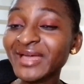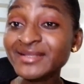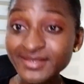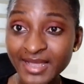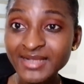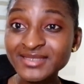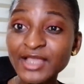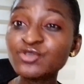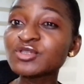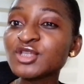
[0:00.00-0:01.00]
That task
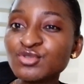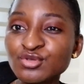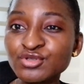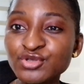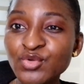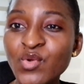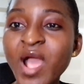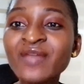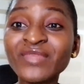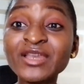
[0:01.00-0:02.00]
that you need to
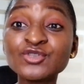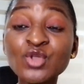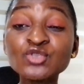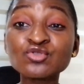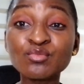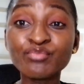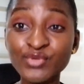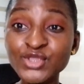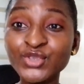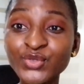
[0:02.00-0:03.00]
do that is going to
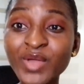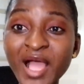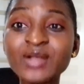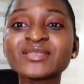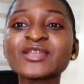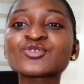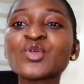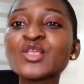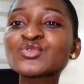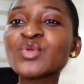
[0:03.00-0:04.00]
bring you out, that is
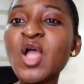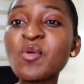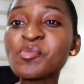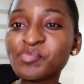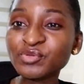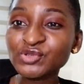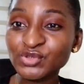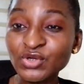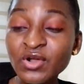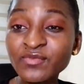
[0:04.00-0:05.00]
going to help
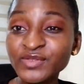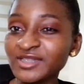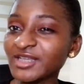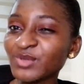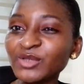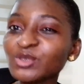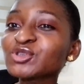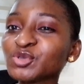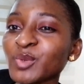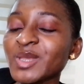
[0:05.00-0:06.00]
boost your confidence, that you are
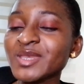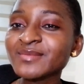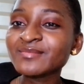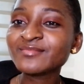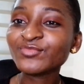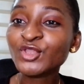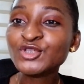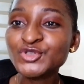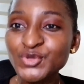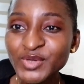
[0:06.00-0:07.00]
not doing.
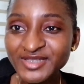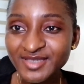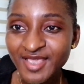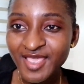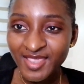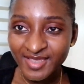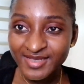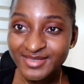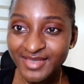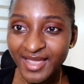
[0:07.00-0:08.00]
Do it. It
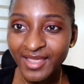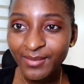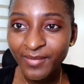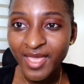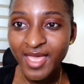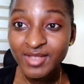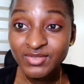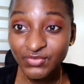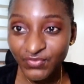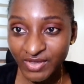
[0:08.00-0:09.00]
is time
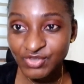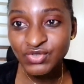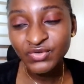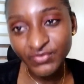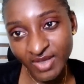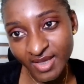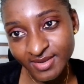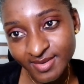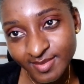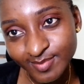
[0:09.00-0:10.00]
to face your
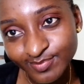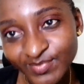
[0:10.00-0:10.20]
fears.